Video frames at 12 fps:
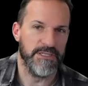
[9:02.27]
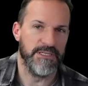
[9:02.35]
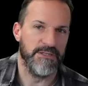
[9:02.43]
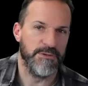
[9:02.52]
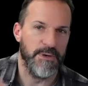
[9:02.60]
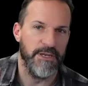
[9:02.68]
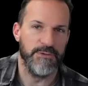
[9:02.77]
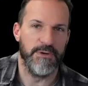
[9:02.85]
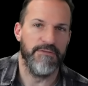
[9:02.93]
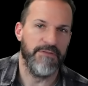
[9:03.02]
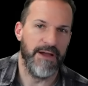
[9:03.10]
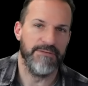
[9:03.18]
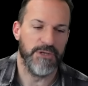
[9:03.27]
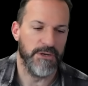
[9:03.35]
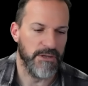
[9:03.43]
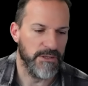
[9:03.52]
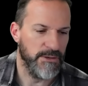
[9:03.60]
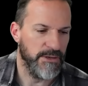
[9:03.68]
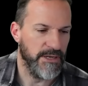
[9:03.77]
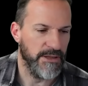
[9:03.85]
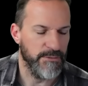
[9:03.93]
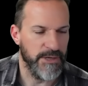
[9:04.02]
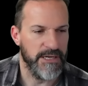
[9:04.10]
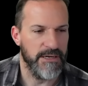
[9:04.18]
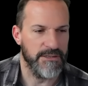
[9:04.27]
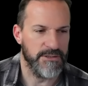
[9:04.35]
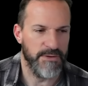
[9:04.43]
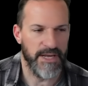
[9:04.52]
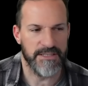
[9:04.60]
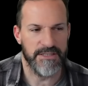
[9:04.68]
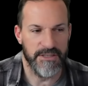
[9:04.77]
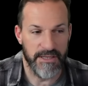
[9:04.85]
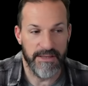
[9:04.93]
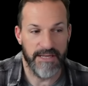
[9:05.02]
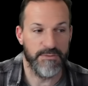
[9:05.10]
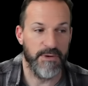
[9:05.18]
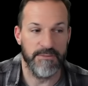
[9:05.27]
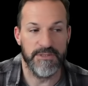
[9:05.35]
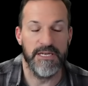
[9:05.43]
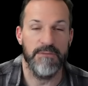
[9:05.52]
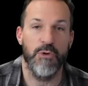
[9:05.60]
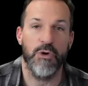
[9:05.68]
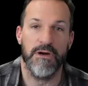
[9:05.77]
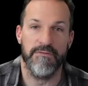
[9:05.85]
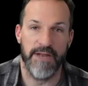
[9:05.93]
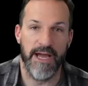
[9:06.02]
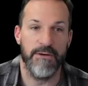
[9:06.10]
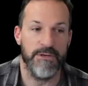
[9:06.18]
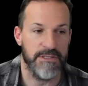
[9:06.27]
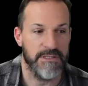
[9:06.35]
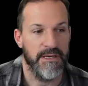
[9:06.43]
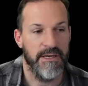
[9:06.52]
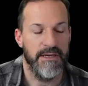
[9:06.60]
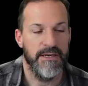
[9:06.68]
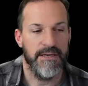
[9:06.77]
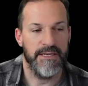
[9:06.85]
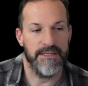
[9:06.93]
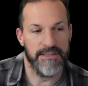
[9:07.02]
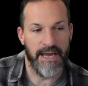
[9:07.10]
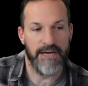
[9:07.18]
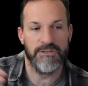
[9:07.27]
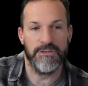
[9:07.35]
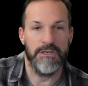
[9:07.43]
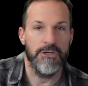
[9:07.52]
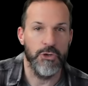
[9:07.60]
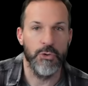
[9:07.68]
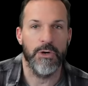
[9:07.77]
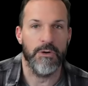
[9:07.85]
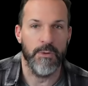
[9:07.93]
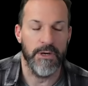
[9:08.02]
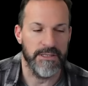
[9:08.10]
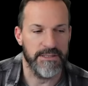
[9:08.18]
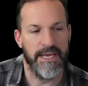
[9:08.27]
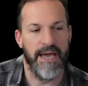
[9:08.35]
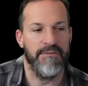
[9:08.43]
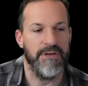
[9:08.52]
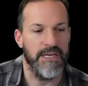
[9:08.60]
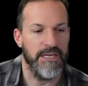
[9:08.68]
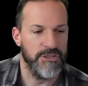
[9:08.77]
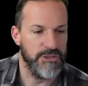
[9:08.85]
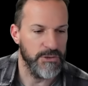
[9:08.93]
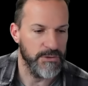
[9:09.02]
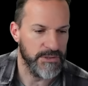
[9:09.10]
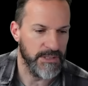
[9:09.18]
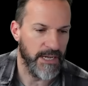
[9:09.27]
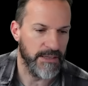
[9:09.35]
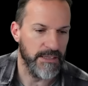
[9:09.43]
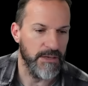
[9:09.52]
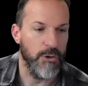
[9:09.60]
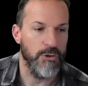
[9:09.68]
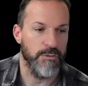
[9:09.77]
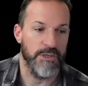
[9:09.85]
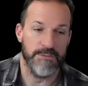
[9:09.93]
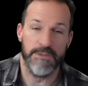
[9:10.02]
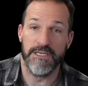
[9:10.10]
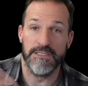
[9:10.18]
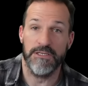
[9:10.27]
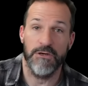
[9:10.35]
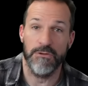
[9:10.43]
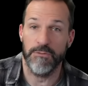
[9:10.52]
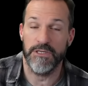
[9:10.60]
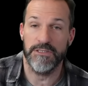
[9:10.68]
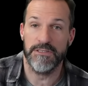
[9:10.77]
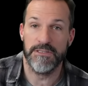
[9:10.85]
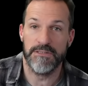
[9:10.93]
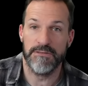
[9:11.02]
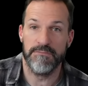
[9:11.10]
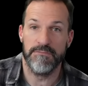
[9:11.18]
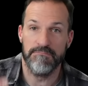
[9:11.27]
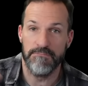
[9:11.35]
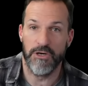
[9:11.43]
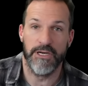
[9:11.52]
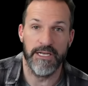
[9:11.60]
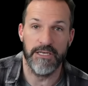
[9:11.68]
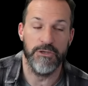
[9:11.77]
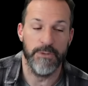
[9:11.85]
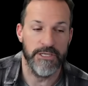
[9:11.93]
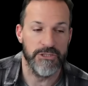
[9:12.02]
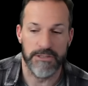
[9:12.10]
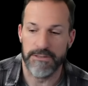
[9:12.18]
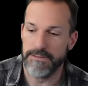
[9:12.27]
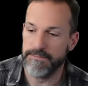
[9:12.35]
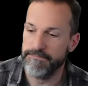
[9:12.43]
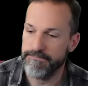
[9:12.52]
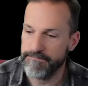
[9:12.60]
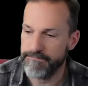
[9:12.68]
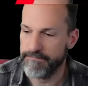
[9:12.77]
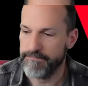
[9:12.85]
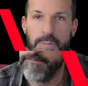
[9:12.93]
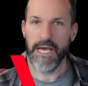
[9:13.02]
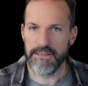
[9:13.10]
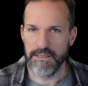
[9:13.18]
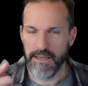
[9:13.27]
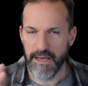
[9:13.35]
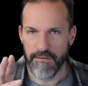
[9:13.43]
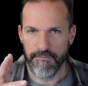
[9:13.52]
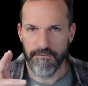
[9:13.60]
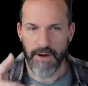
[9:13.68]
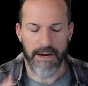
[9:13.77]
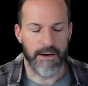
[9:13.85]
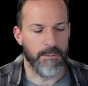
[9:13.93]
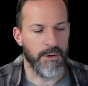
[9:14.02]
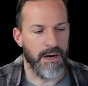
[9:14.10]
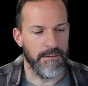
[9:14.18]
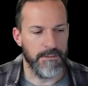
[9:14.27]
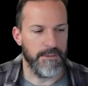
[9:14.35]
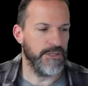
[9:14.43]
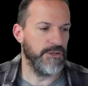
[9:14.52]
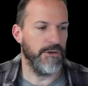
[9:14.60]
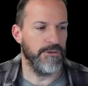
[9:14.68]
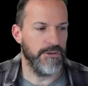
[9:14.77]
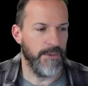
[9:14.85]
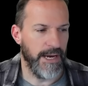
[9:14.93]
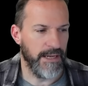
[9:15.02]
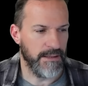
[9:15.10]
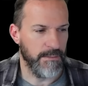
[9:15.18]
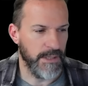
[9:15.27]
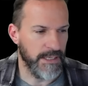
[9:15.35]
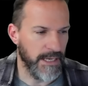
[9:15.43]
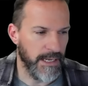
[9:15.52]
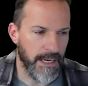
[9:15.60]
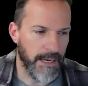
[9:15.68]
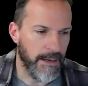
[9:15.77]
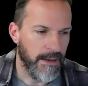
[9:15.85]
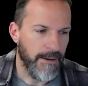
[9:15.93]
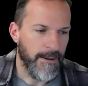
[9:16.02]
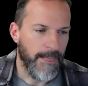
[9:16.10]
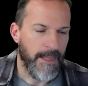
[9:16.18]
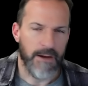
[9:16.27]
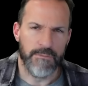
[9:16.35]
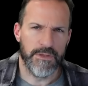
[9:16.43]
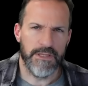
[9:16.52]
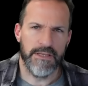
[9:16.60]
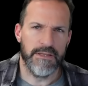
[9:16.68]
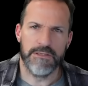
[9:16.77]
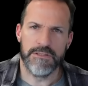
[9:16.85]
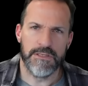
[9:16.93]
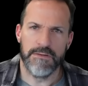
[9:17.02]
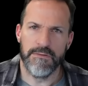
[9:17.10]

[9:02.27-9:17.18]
and 2025s aren't included in the recall. So that's what I'm seeing more of now is actually newer ones having issues, not the old ones, because the old ones are getting new engines. And back to that fire problem I showed you at the beginning. Really, there's